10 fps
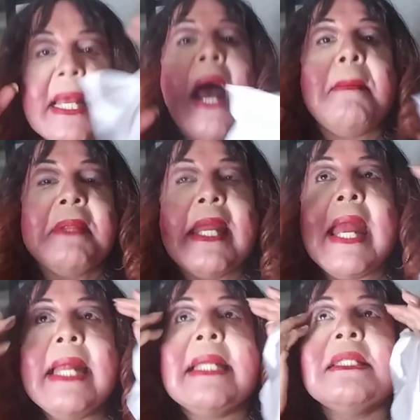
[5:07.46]

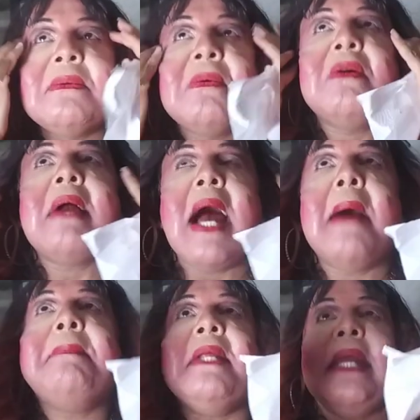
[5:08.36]
complicated. It's a real
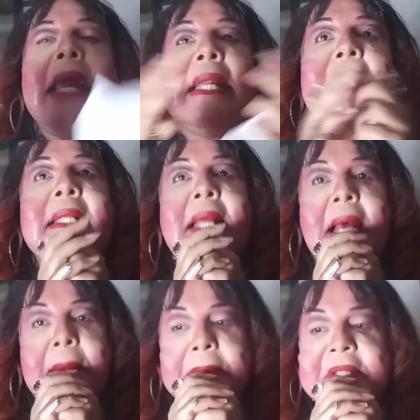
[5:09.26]
complicated
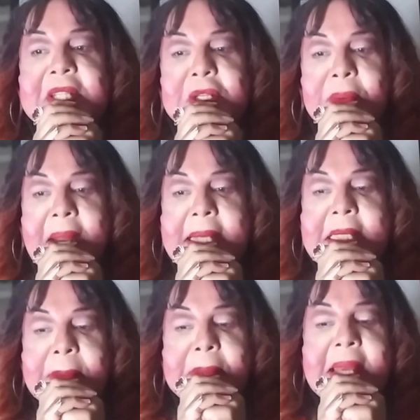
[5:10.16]

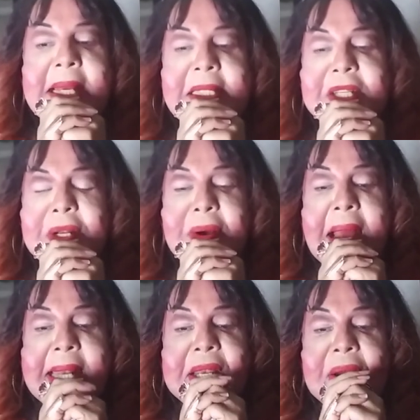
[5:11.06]
situation because, you know
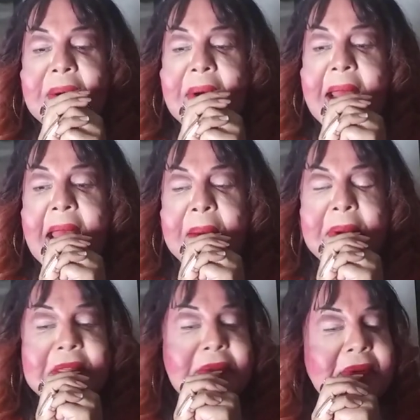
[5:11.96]
I
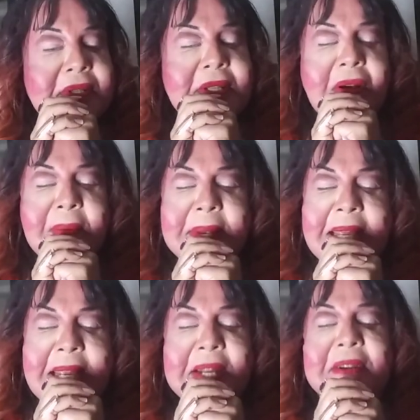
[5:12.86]
went through so
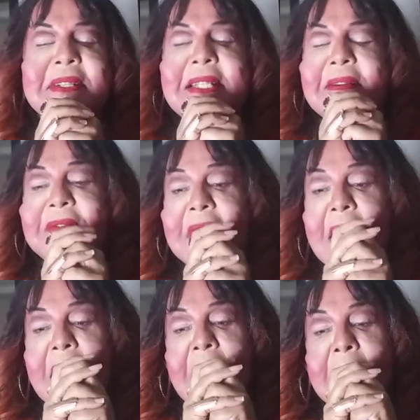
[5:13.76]
many years of
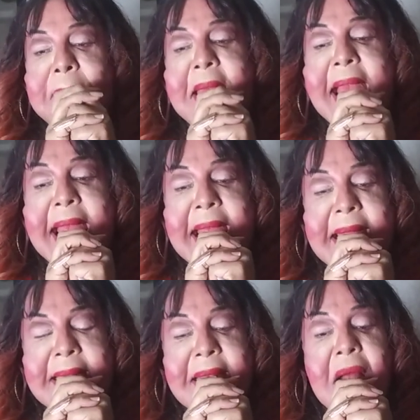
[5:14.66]

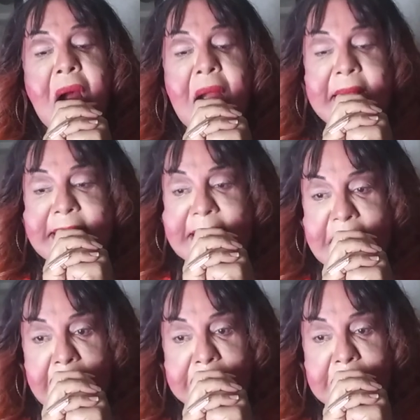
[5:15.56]
pain and
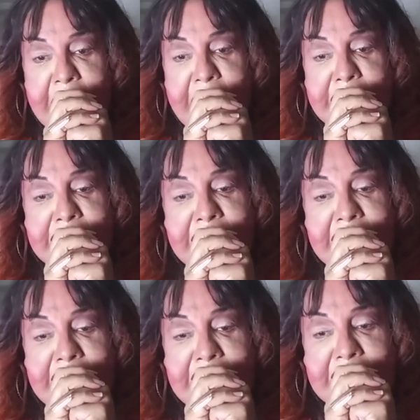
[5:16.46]
hardship, and